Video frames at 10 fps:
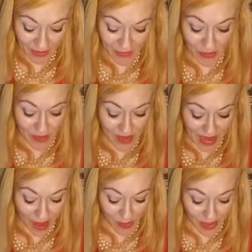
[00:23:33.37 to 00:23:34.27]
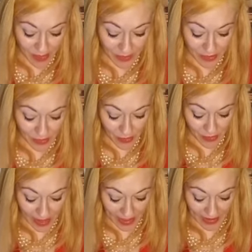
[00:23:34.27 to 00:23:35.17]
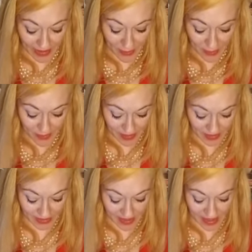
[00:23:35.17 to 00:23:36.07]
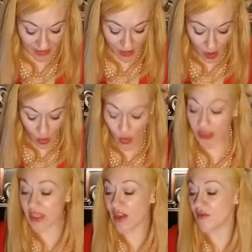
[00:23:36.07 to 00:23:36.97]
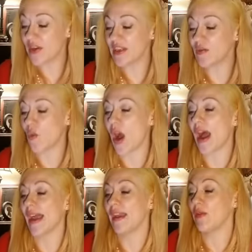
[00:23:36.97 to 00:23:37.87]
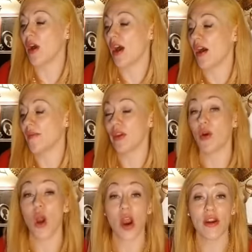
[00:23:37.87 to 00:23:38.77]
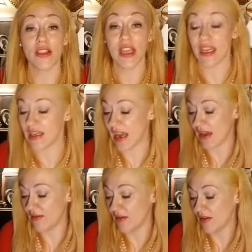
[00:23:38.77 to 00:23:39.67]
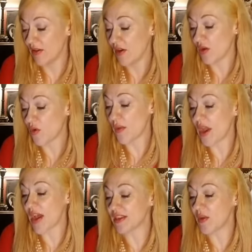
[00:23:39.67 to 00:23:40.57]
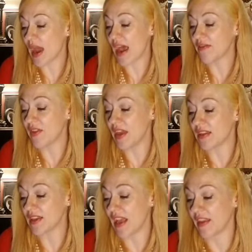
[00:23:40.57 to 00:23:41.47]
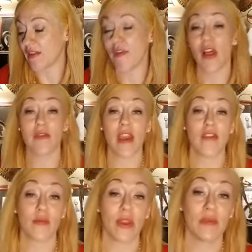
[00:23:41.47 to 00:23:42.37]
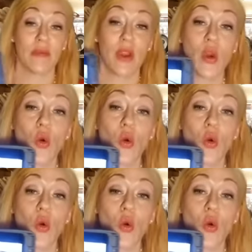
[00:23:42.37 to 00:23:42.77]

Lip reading: now we come to like another thing is that what's another reason why art is taken down? Well, we also have things like the fall of government or